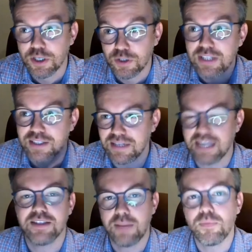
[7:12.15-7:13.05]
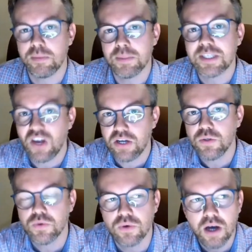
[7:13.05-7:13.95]
So that's that's that problem is there
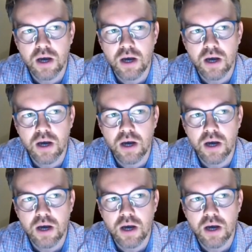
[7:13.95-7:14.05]
too.